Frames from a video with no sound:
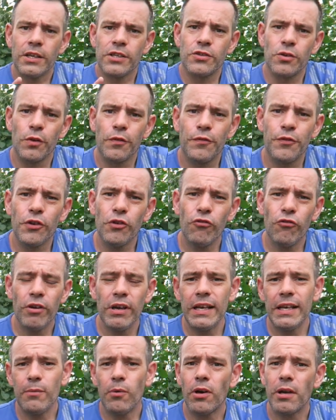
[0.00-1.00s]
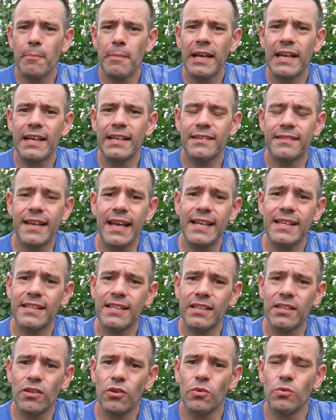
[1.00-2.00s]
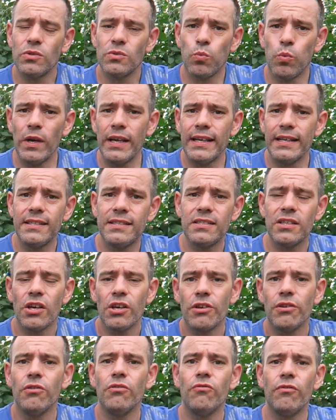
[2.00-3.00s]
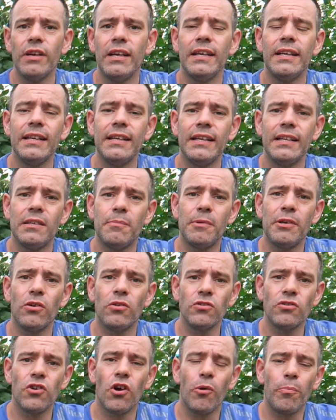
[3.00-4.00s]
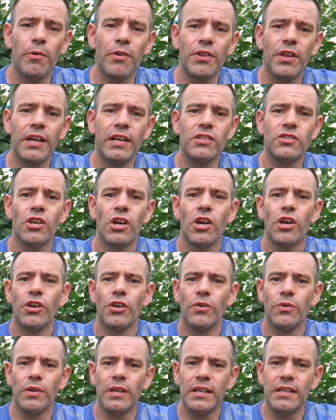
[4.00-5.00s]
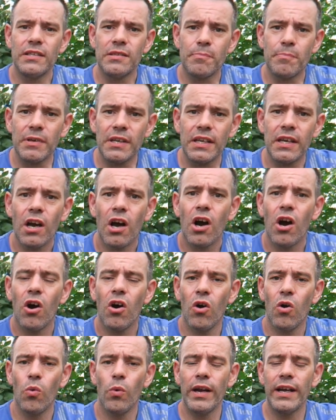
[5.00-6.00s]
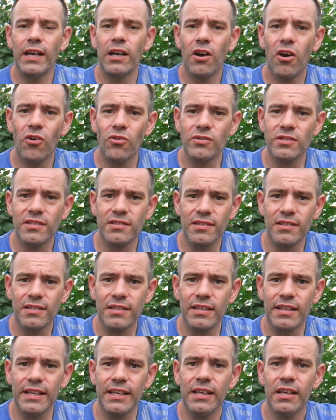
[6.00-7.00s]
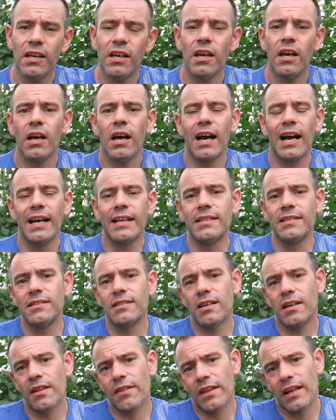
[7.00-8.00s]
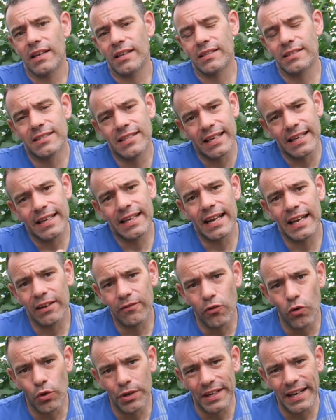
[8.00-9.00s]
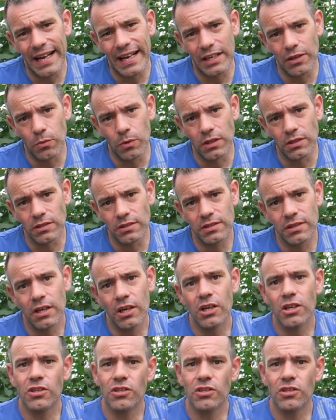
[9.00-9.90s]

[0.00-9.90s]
So if you really want to make a dent in those weeds, you really need to be on top of things. You need to be hoeing constantly, and that'll take care of all the annuals.